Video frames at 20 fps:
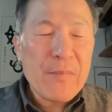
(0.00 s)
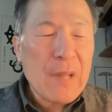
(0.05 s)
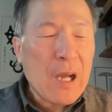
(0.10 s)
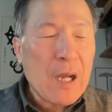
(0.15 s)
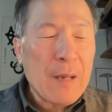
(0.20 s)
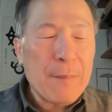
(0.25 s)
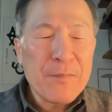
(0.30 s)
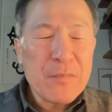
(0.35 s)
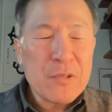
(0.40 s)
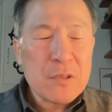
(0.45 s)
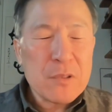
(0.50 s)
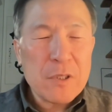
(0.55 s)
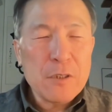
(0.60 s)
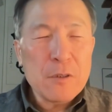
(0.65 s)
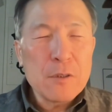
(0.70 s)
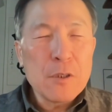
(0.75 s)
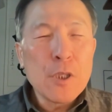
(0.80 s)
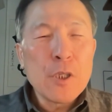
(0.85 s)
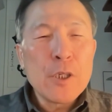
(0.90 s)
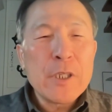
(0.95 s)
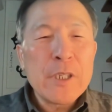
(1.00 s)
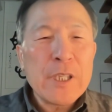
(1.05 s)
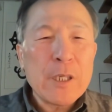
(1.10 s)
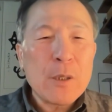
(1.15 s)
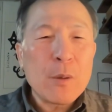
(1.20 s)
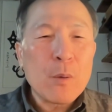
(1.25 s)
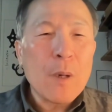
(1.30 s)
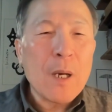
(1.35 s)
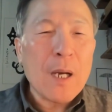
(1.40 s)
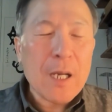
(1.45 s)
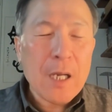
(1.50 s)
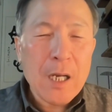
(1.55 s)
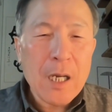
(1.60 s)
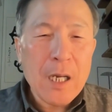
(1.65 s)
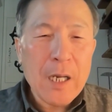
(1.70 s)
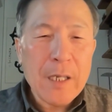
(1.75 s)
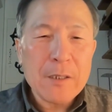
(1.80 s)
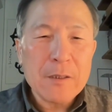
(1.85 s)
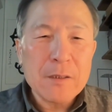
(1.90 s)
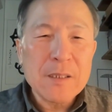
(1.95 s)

I'm still learning what kind of